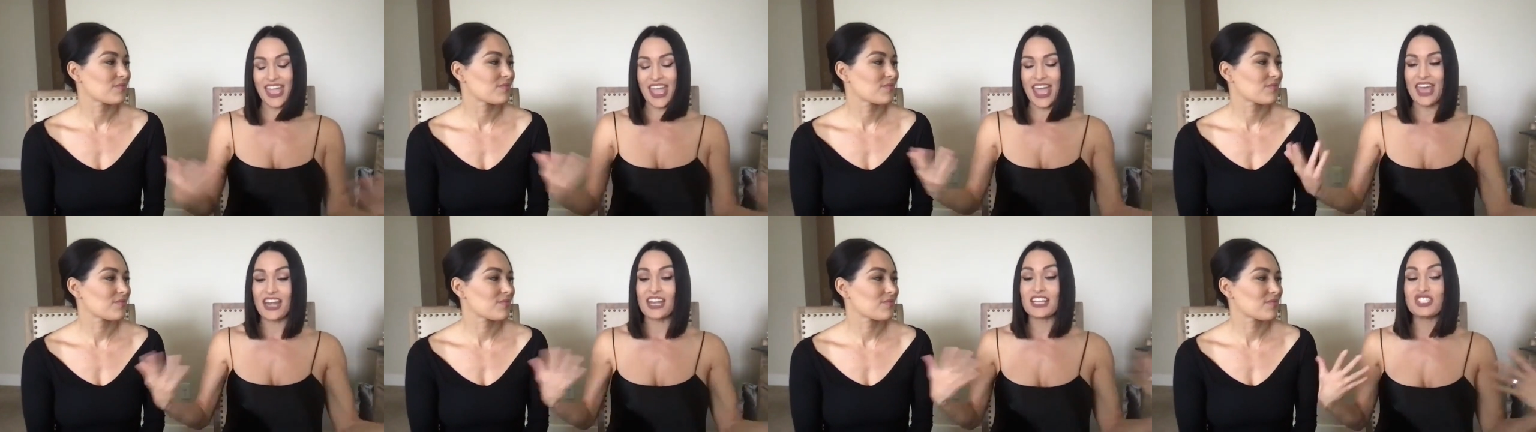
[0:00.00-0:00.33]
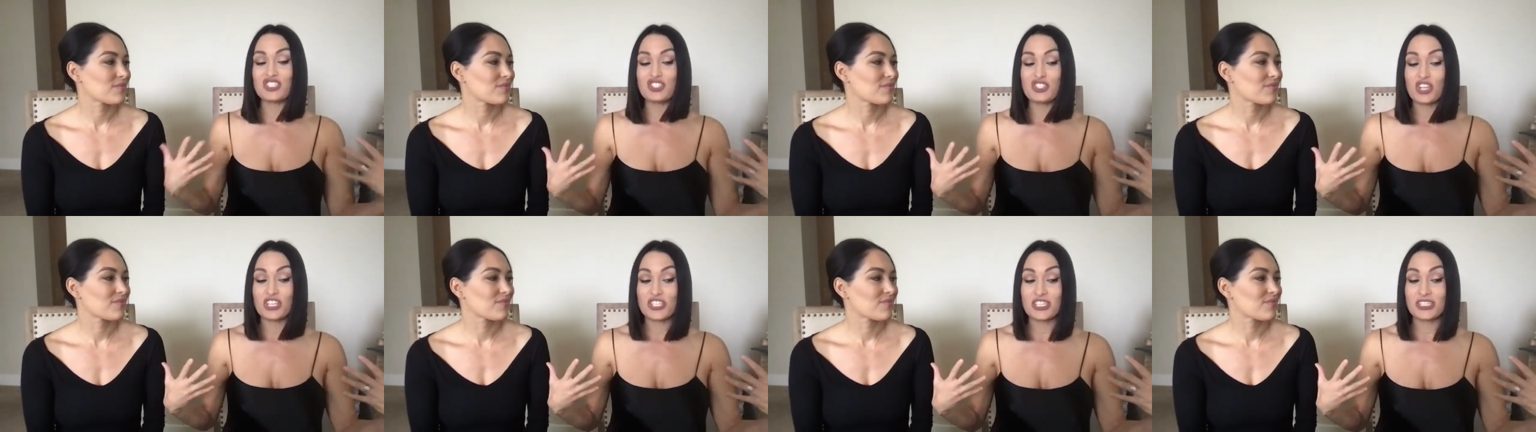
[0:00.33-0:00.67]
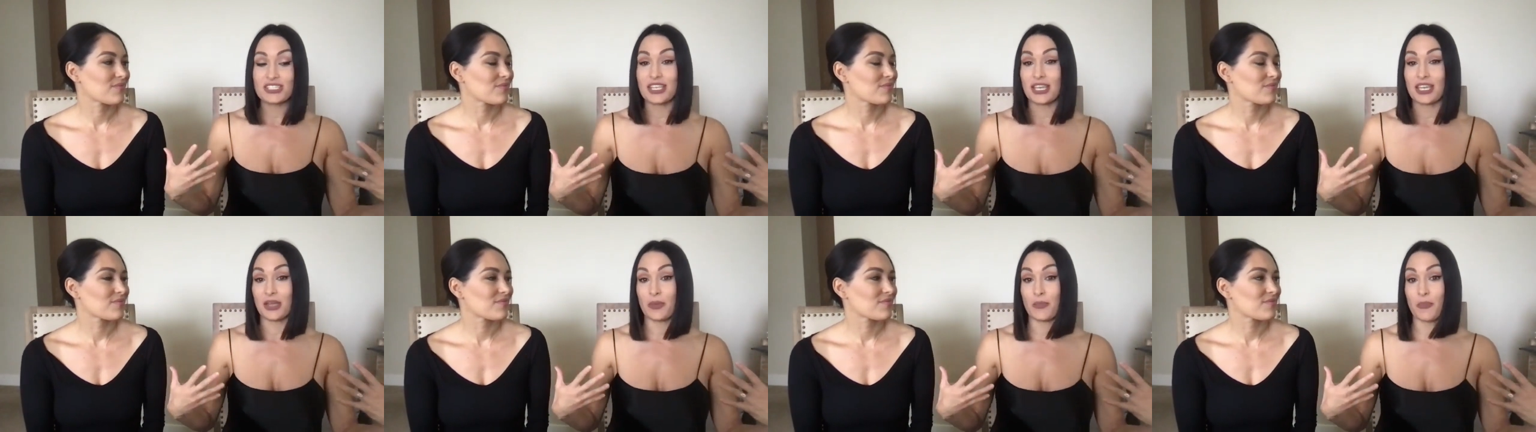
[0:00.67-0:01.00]
Speaker 1: And us
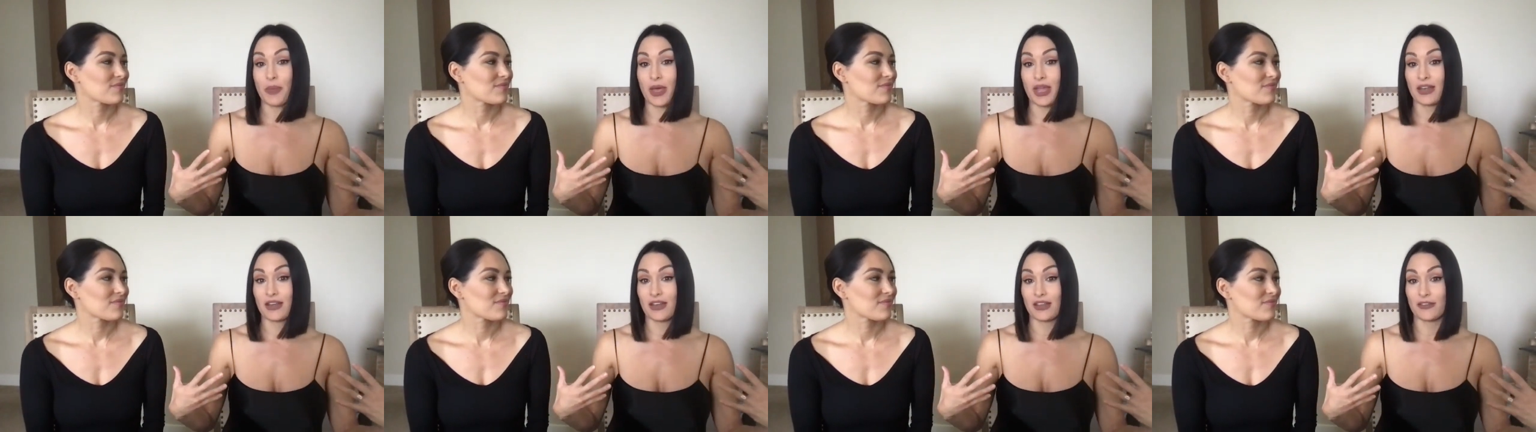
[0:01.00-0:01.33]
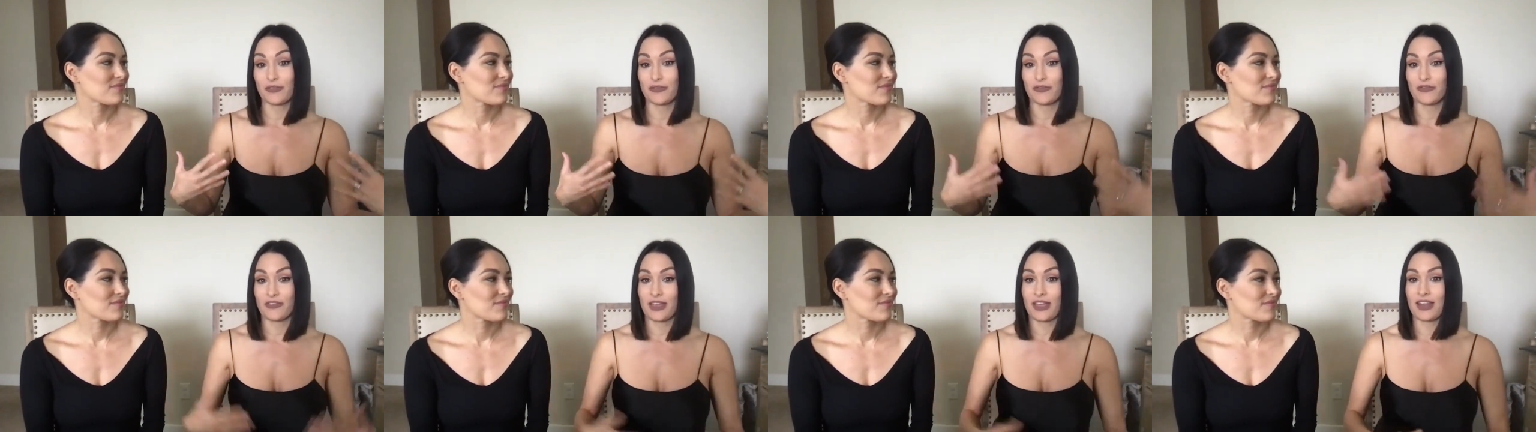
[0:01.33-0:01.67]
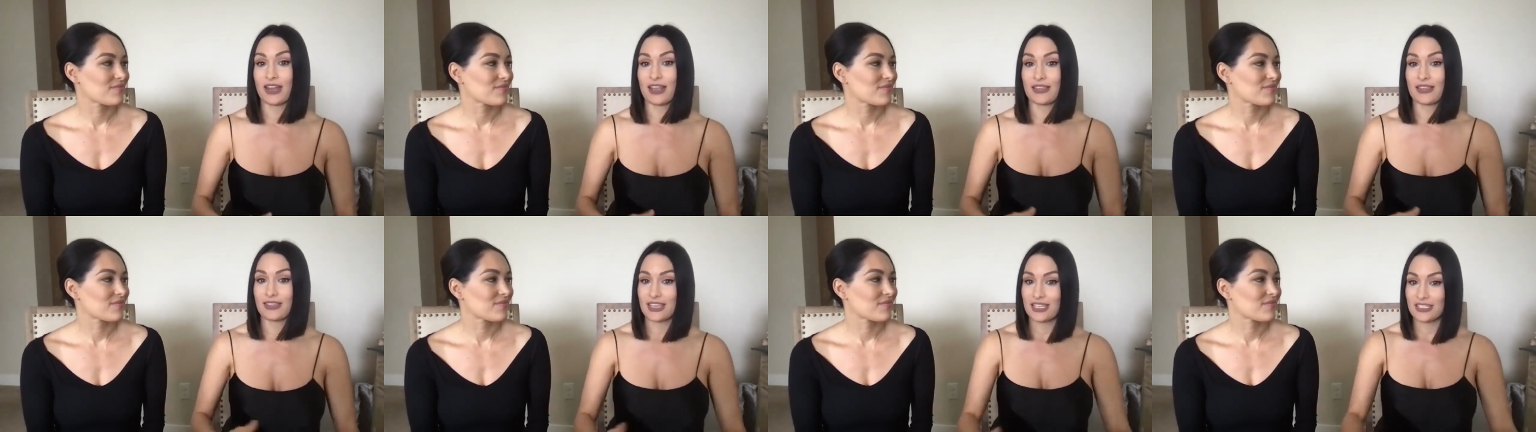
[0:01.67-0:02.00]
judges get competitive.
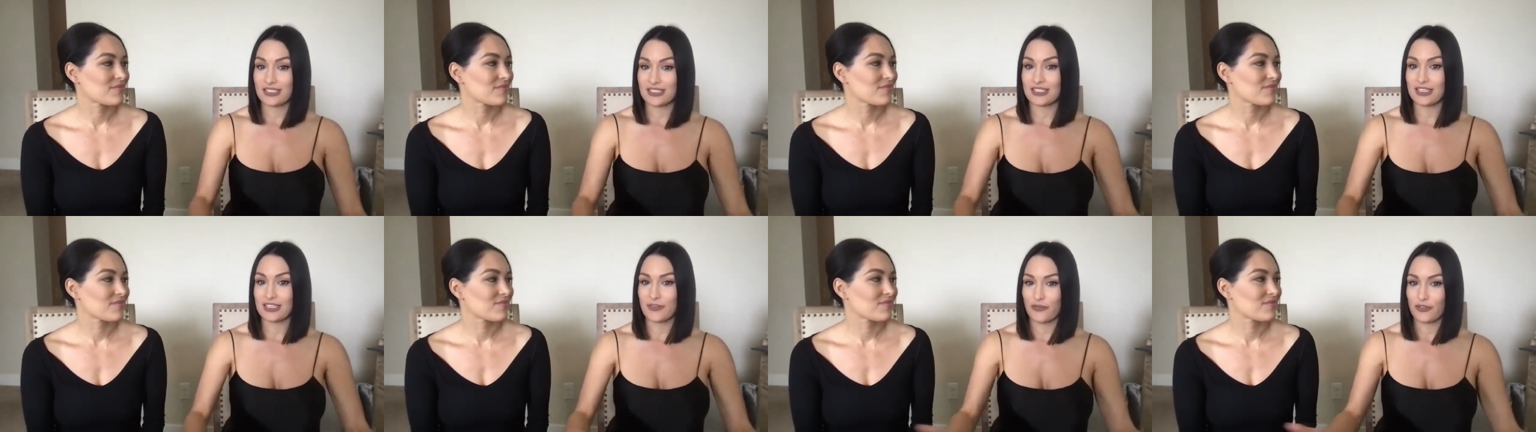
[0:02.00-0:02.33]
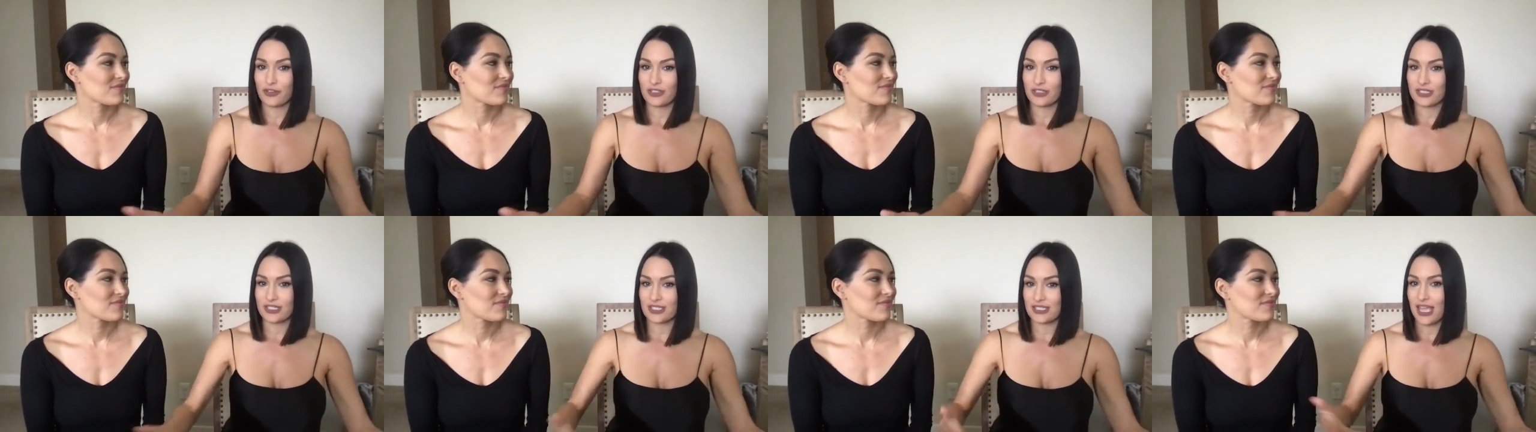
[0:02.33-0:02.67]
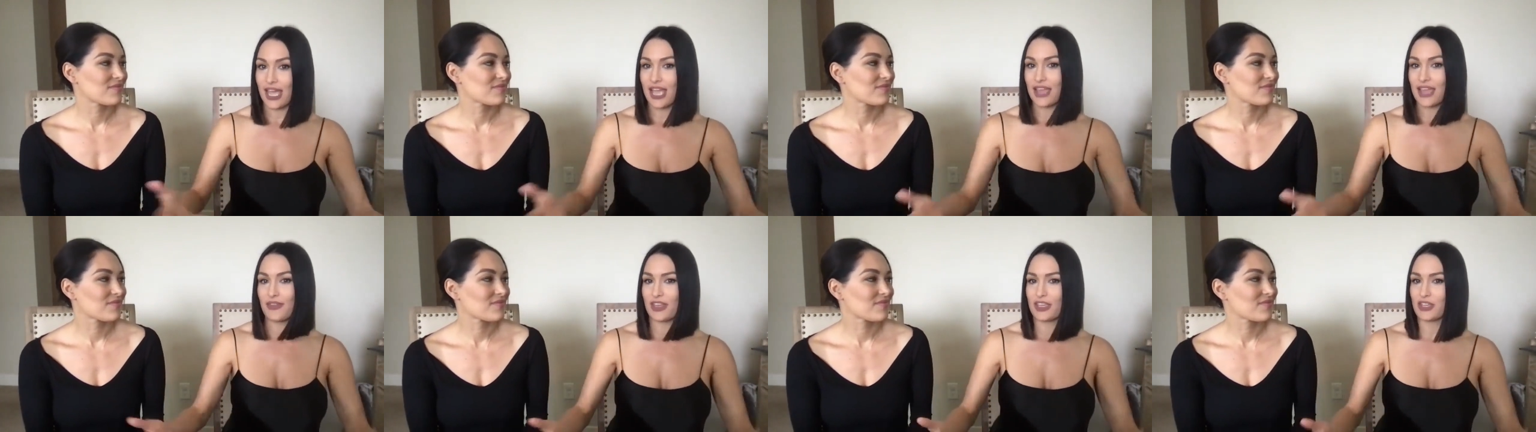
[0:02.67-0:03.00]
And I think it's a different side